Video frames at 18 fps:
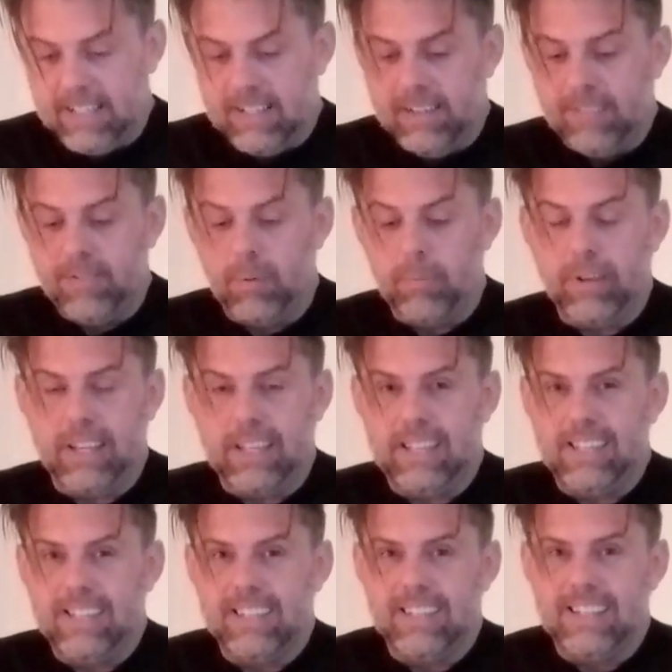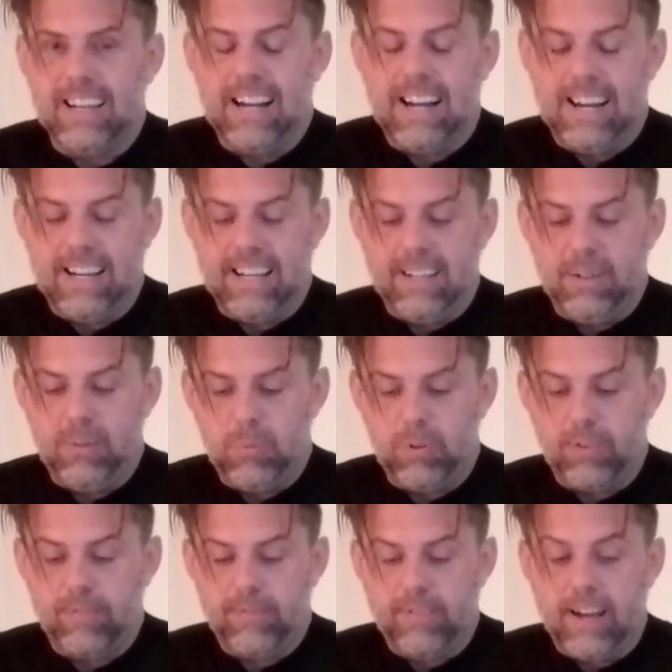for me, I
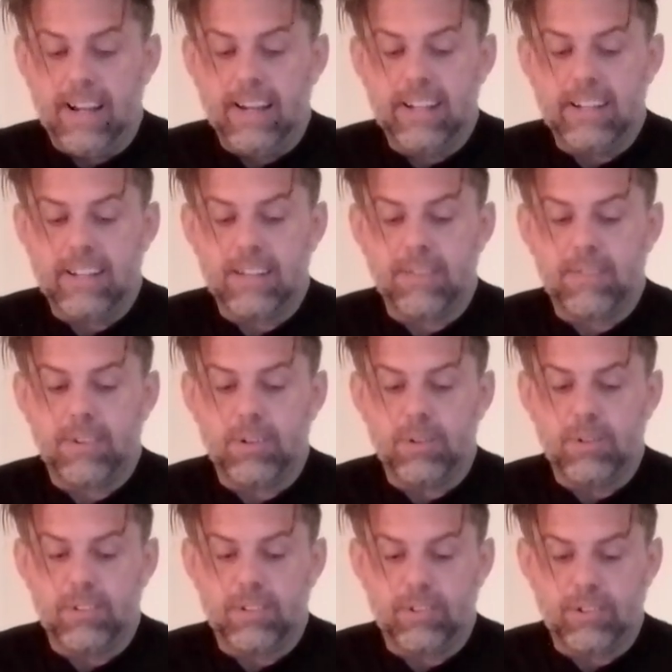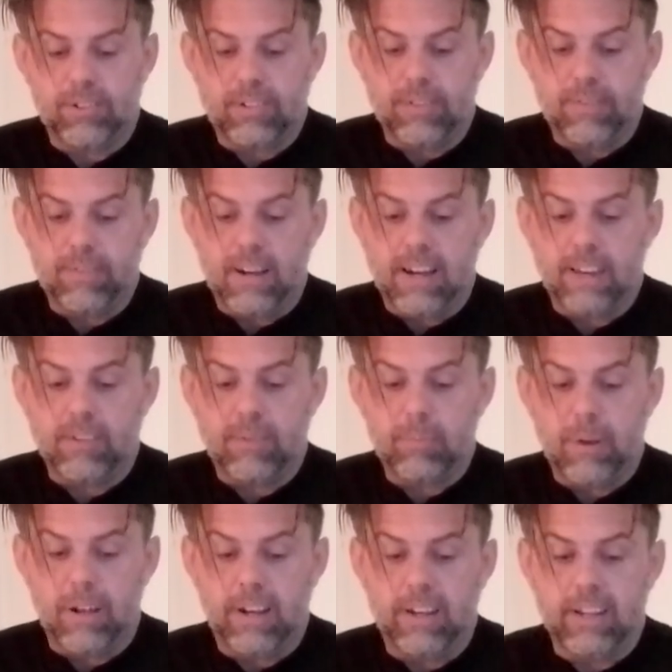would find it difficult to justify
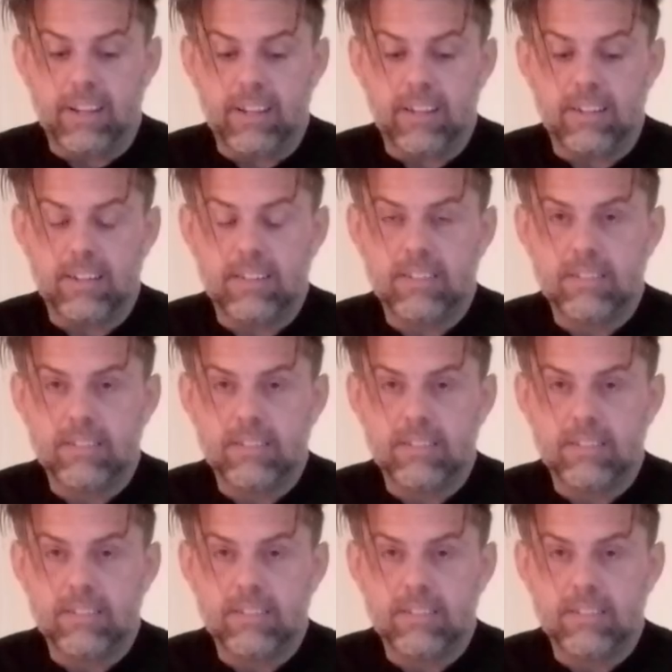spending